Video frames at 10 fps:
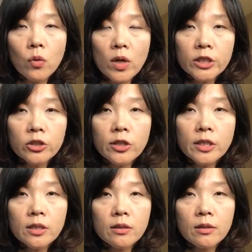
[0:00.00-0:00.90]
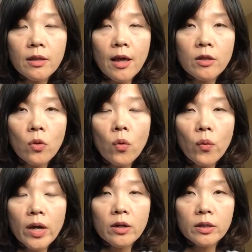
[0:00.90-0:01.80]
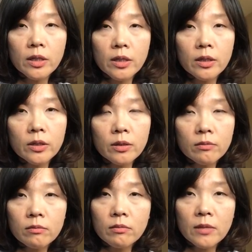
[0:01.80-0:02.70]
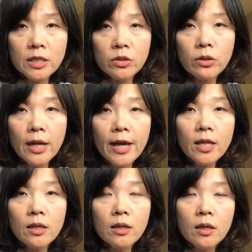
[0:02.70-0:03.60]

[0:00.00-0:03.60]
questions, then don't wait until it's too late.